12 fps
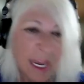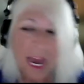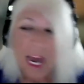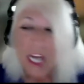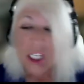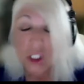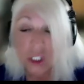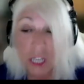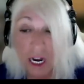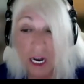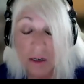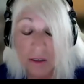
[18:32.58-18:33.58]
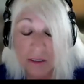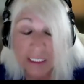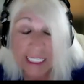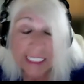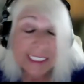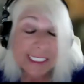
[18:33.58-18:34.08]
So
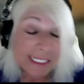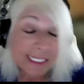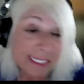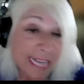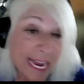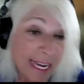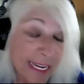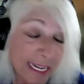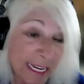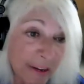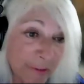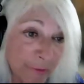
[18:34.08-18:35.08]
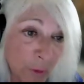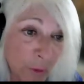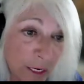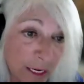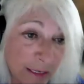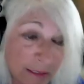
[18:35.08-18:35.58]
needless to say, if
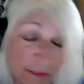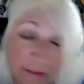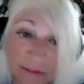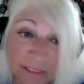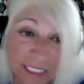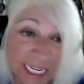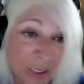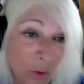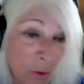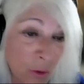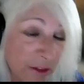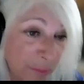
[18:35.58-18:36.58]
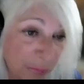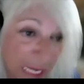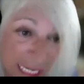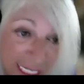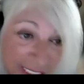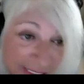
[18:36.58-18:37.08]
you're an
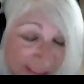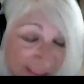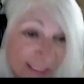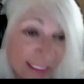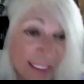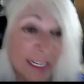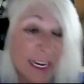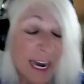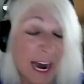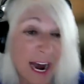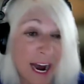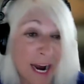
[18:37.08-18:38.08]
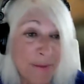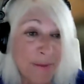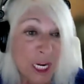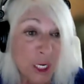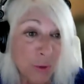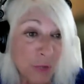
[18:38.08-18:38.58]
orthopedist,
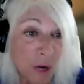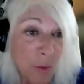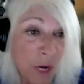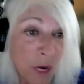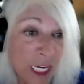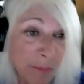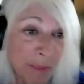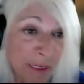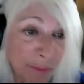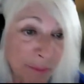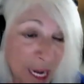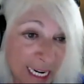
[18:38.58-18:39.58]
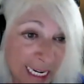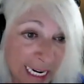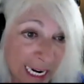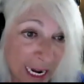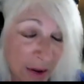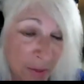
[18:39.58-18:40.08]
you don't want to be
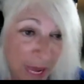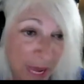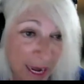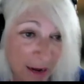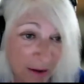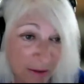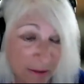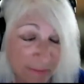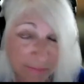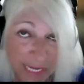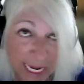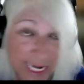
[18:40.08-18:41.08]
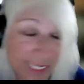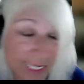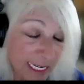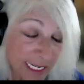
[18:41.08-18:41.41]
blogging about antique